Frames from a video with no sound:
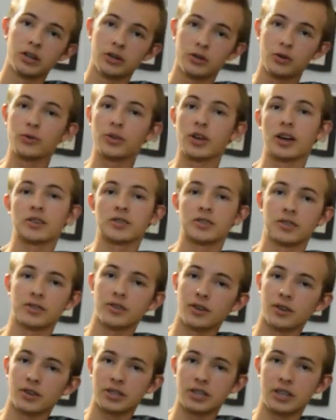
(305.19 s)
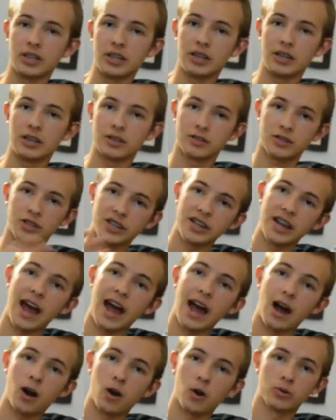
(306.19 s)
2013 to
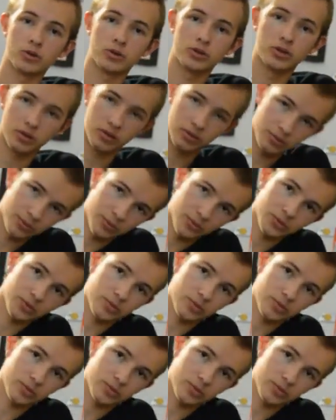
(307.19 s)
now to